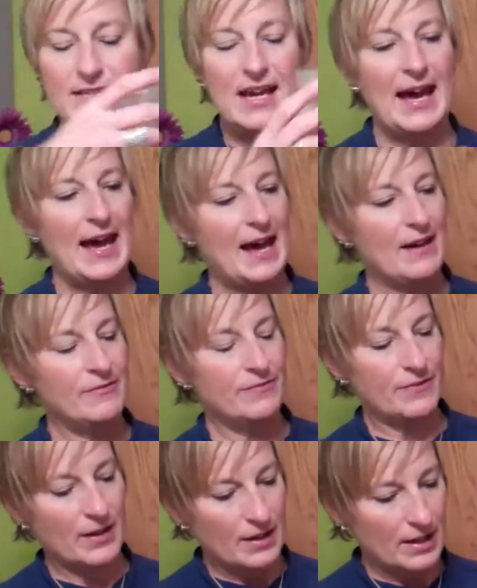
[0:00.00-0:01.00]
is a
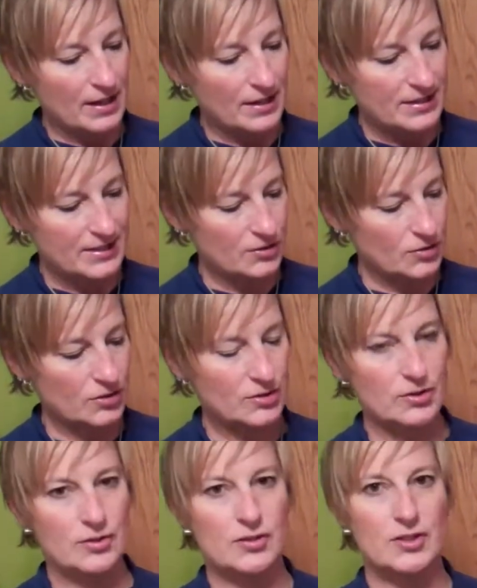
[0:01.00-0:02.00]
half uh, citrus
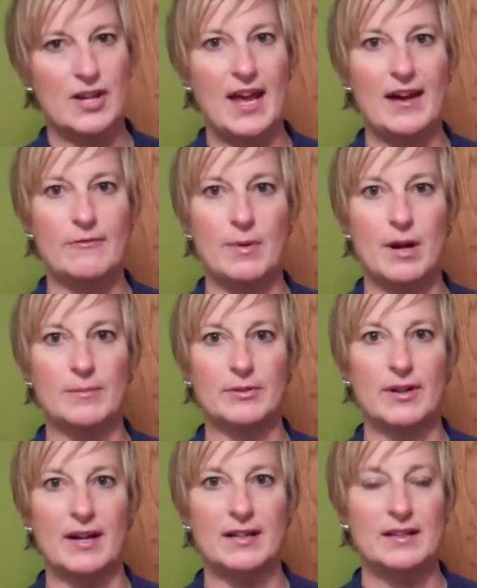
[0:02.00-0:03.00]
surge and a half
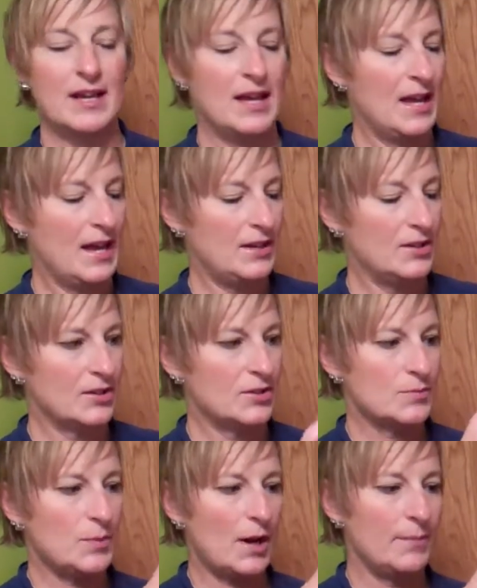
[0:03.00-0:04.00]
pomegranate. And you can
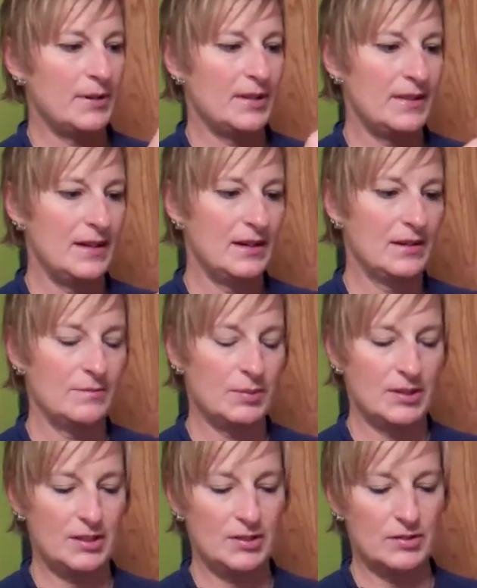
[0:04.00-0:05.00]
just pop it in there and
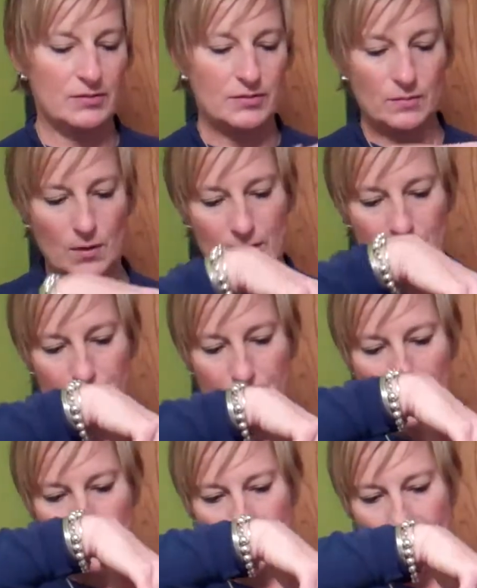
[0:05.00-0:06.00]
put it in your water
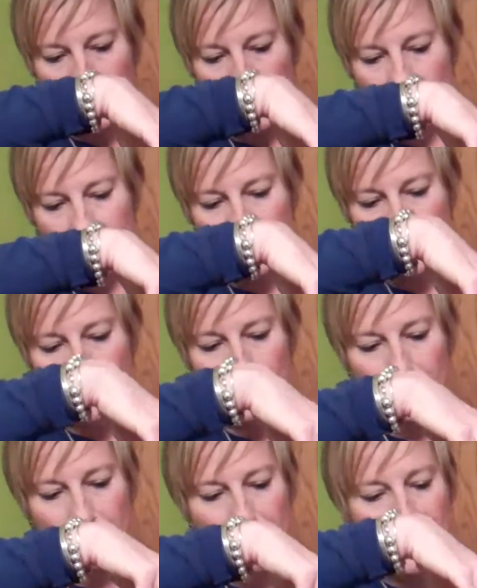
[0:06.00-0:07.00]
bottle and off you
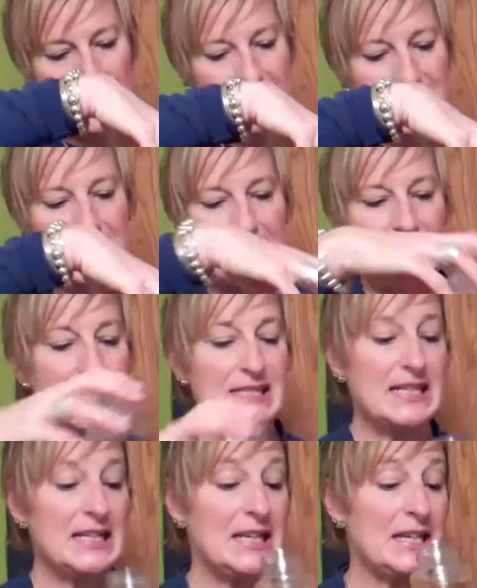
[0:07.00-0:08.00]
go.
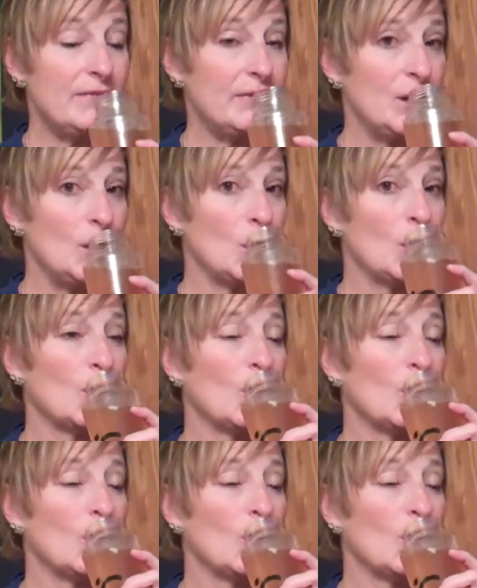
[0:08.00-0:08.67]
Tastes lovely